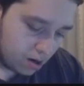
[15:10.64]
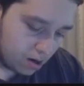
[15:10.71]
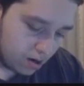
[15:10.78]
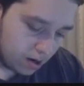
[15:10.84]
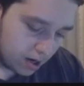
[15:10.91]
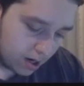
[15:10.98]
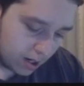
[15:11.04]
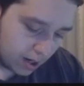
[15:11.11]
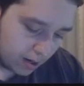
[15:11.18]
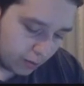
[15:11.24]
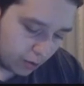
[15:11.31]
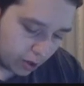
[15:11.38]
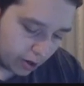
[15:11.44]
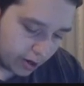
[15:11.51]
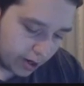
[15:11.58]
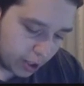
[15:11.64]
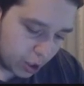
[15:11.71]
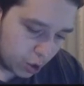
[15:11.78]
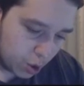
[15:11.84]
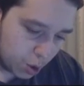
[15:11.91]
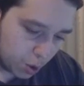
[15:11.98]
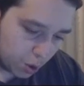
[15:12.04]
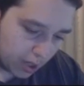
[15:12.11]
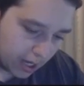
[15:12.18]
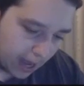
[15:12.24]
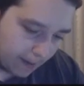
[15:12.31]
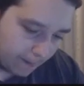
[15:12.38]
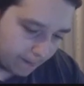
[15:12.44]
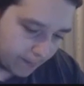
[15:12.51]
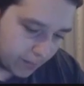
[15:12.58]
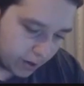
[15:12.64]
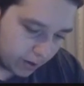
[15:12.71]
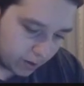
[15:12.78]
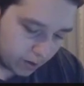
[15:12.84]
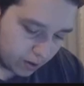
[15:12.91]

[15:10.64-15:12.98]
No, it's no point going in too strong yet. I'll